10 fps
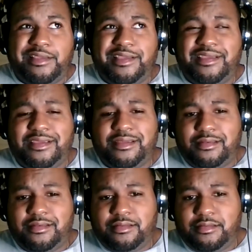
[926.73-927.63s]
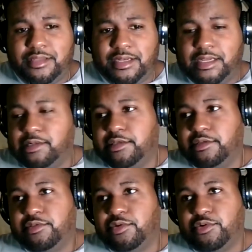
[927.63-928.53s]
in the
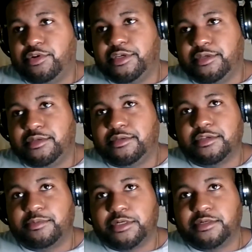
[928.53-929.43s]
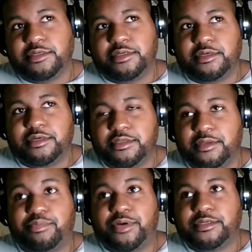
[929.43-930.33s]
1930s, especially in a
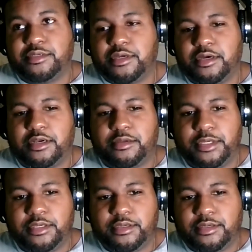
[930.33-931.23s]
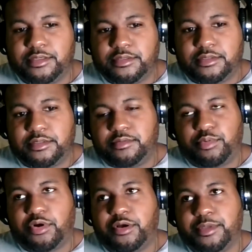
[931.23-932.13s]
depressed economy, is
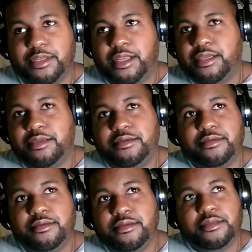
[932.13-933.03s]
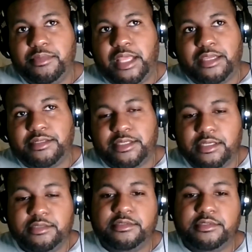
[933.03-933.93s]
probably like
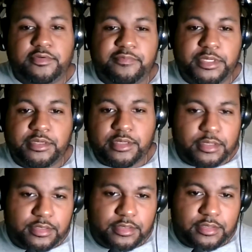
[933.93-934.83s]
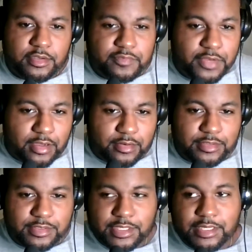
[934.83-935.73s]
tens of millions of
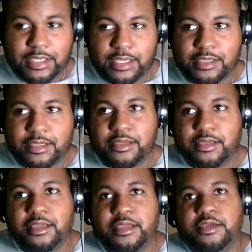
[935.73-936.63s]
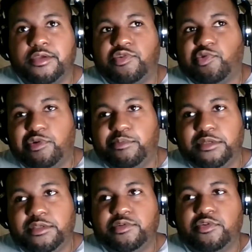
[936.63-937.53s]
dollars today. So he
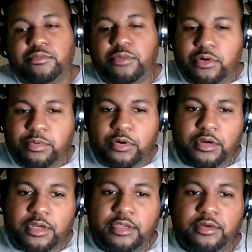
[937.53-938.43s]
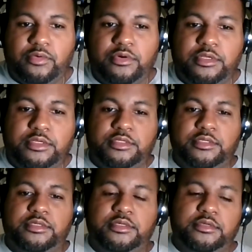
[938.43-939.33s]
built his own ballpark in order
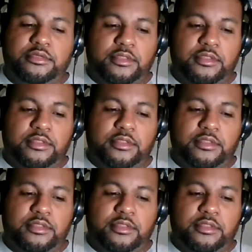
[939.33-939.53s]
to